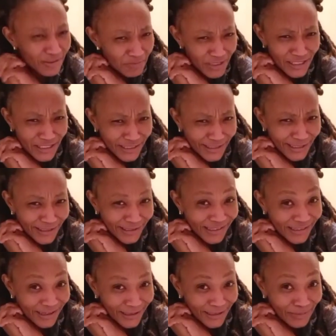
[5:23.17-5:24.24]
something to get
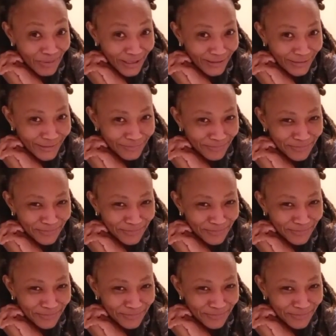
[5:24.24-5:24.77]
excited about.